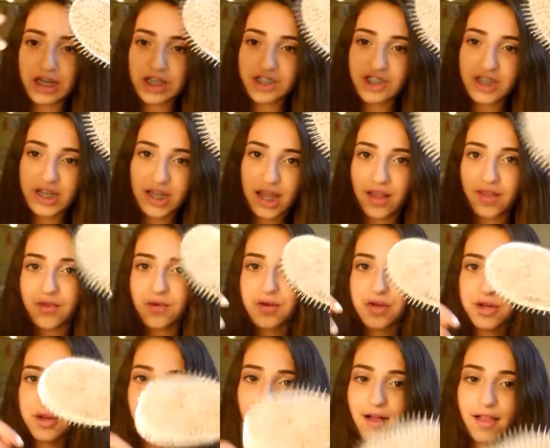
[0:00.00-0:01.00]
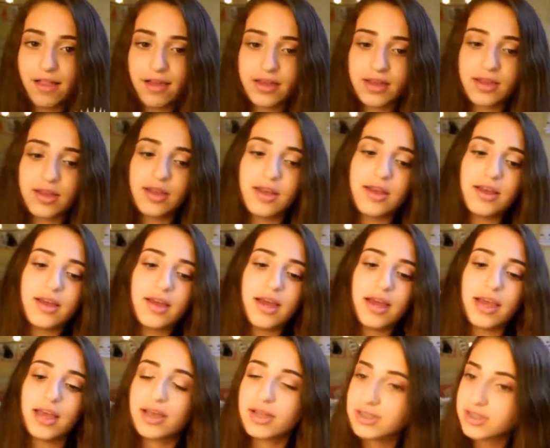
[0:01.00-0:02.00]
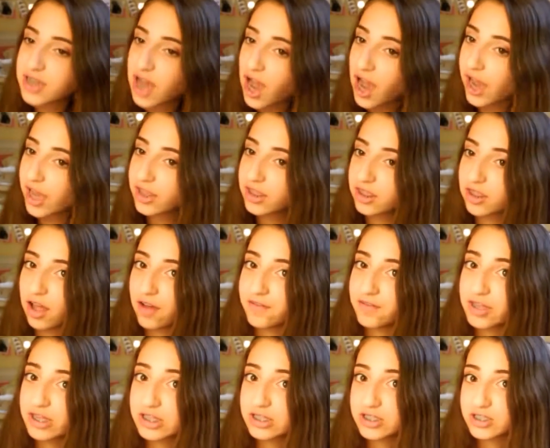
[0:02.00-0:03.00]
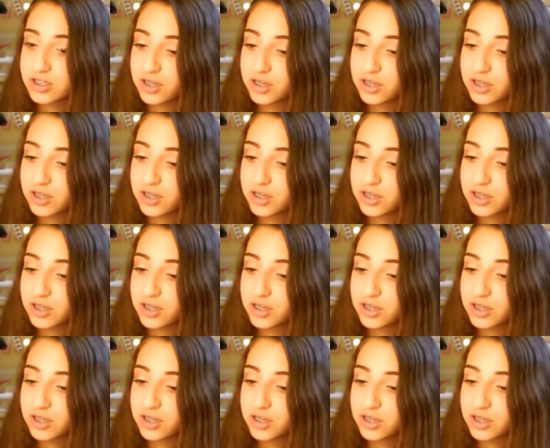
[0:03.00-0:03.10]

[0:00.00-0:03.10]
brush, I guess you could call it, and I love this.